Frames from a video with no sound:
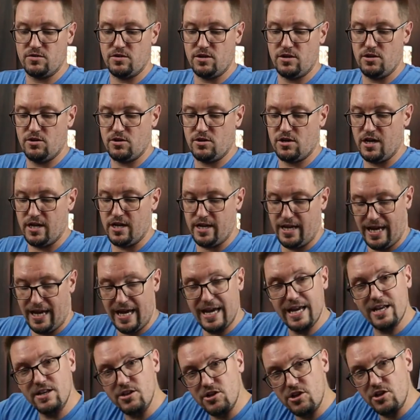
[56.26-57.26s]
that you're cutting
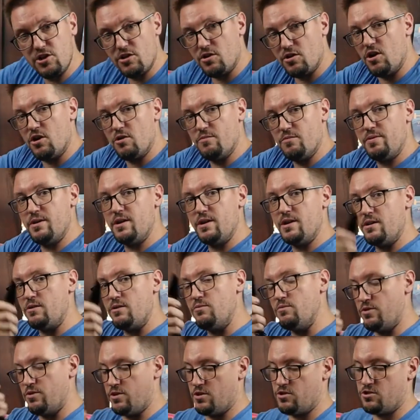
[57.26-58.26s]
into your armpit
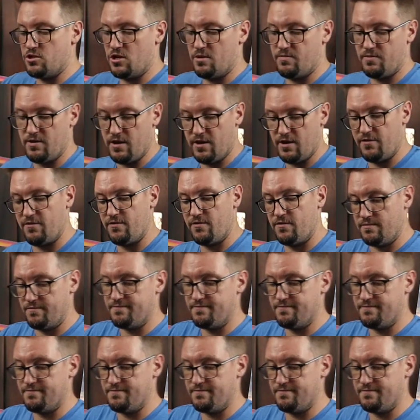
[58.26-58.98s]
with a sharp knife.